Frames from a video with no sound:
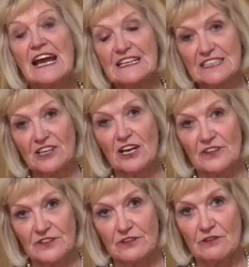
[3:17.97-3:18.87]
and in
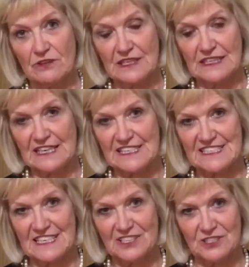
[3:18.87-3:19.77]
other
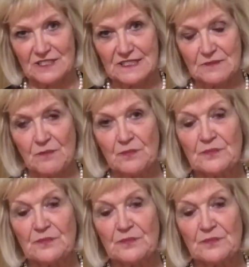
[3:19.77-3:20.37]
organisations.